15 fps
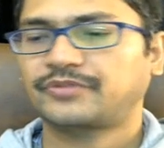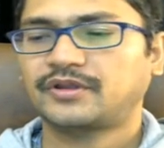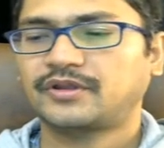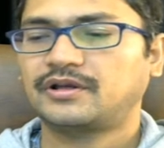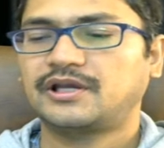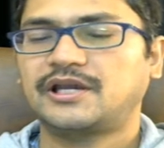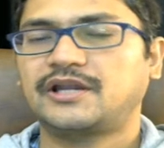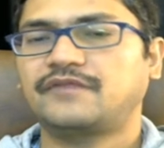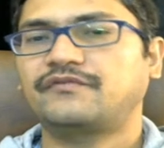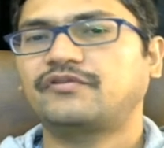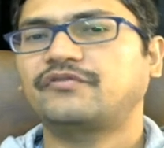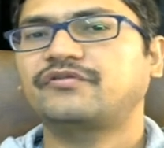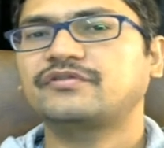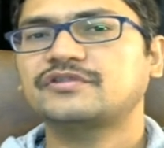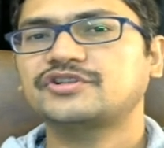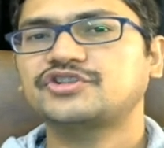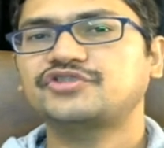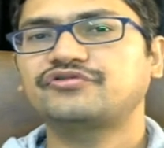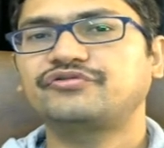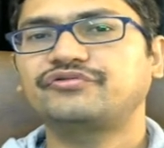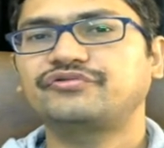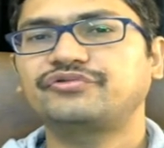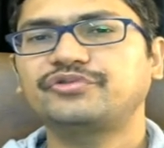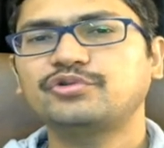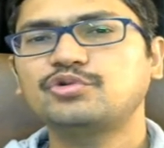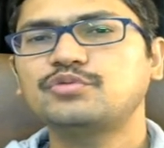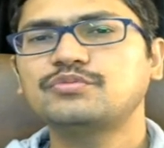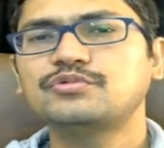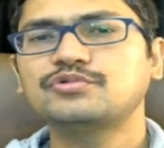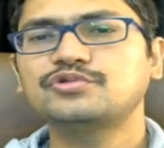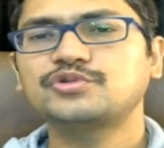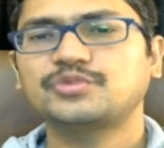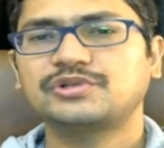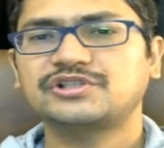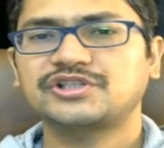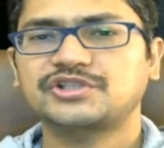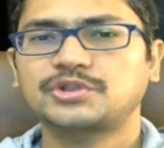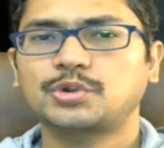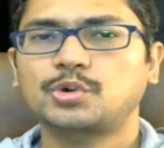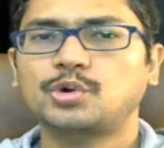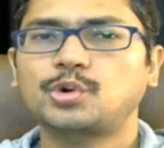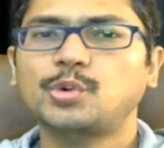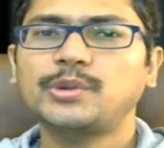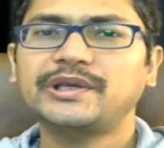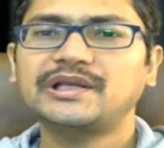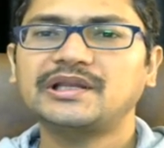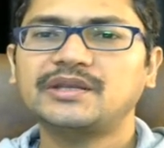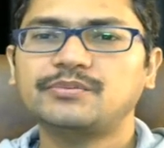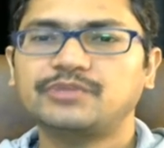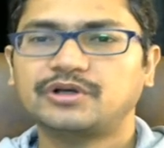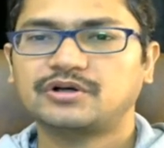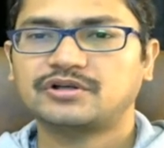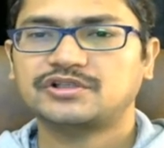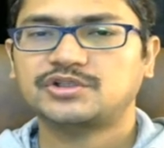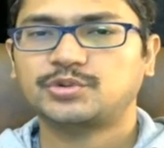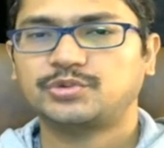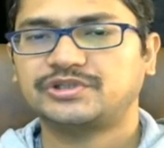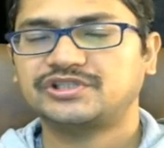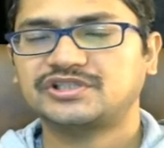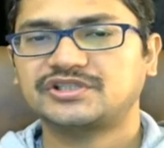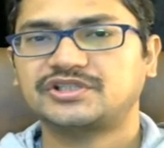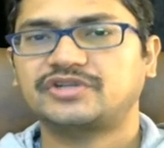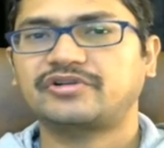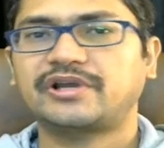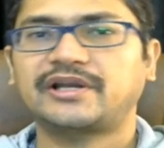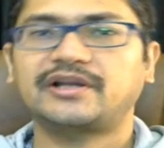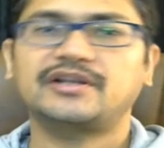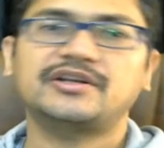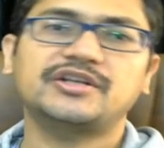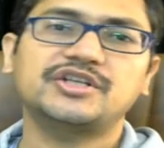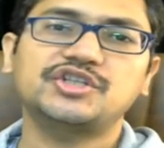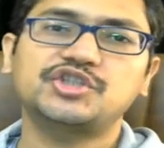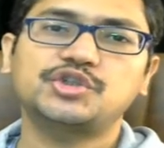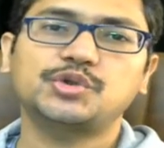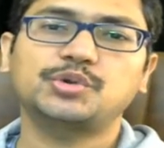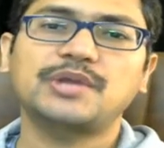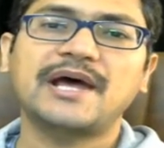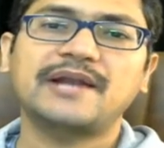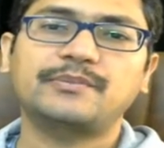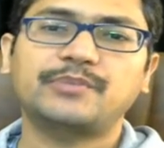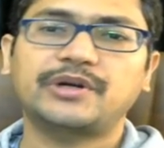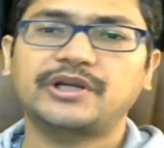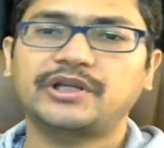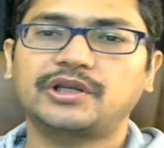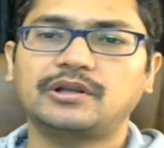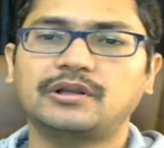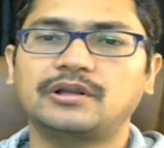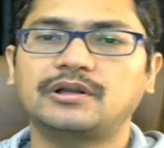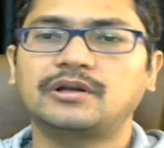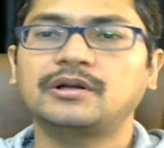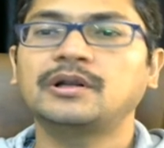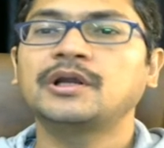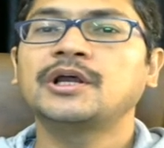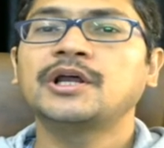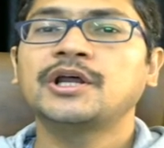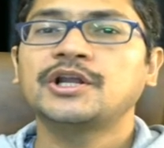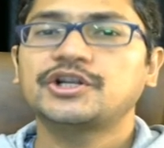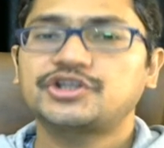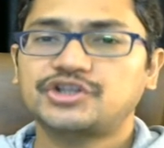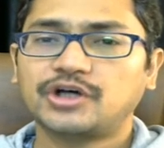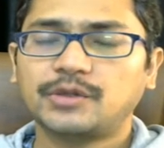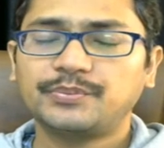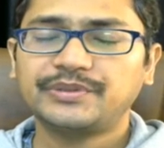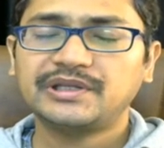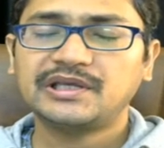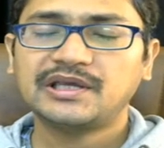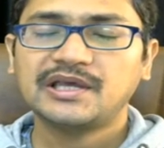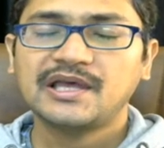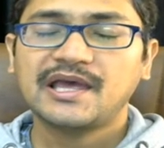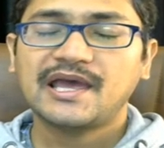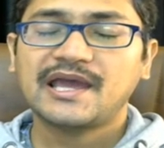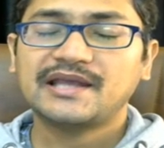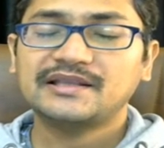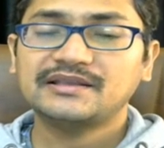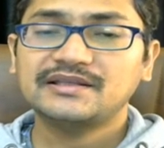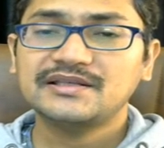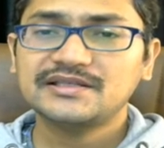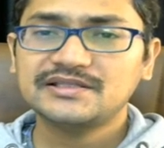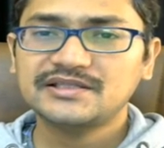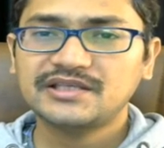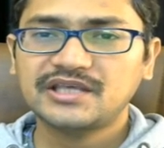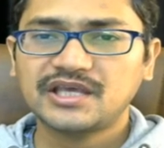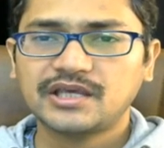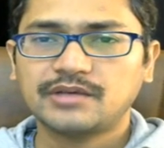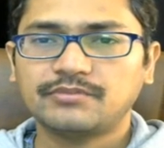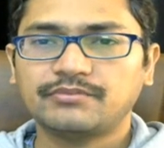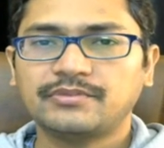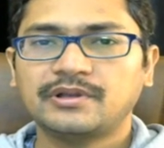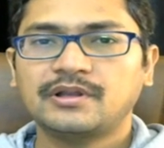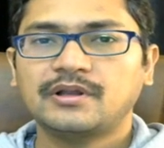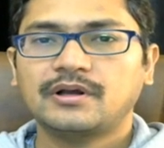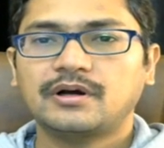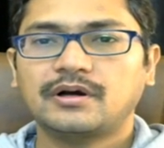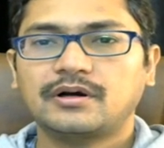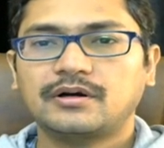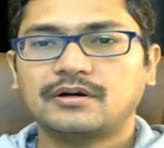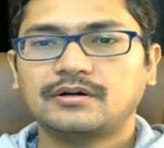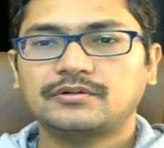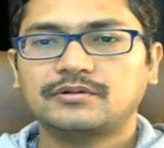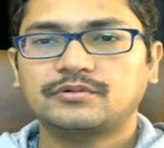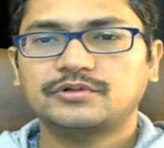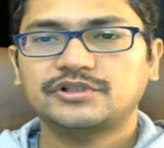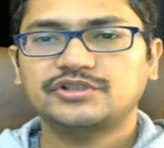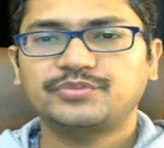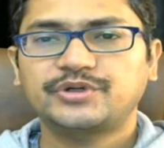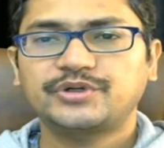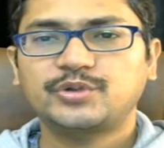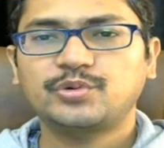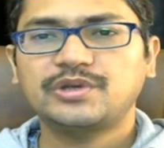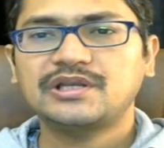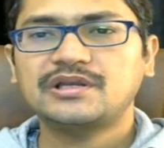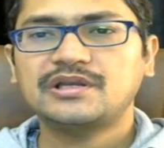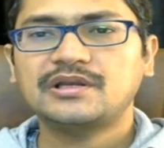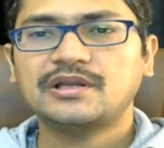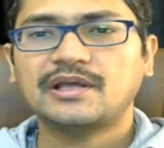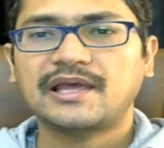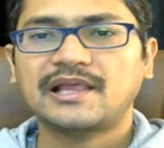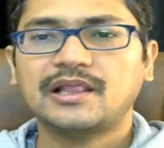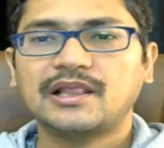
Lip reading: and for first few moves, we'll just go quickly because we just directly reach to that particular topic. And this game is between El